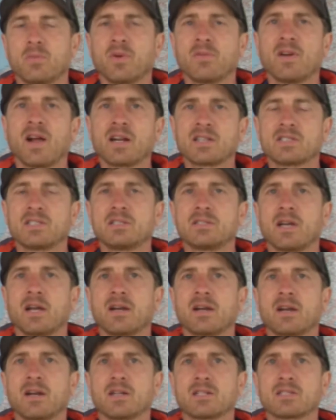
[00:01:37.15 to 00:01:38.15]
We've actually
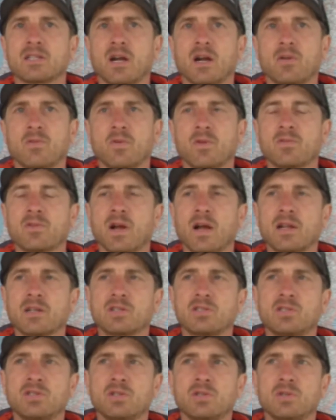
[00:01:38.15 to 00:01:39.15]
done it ourselves. We've
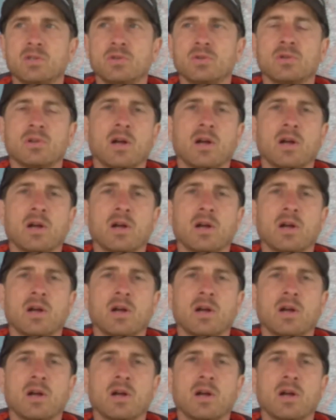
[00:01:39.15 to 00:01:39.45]
got two